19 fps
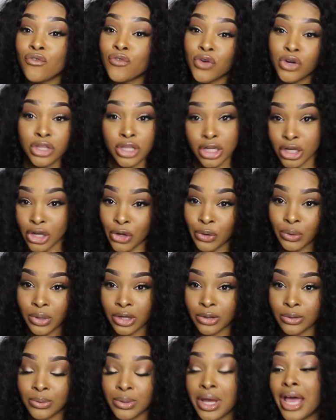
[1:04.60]
for the
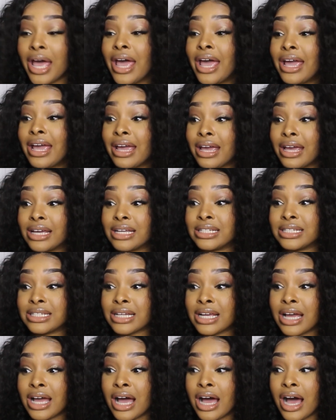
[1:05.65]
low.
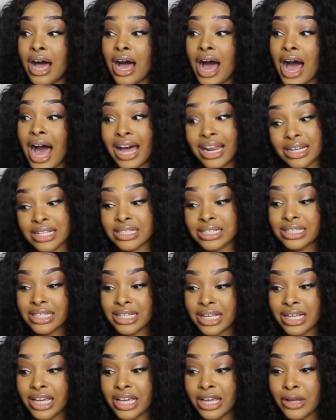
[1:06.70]
And honestly,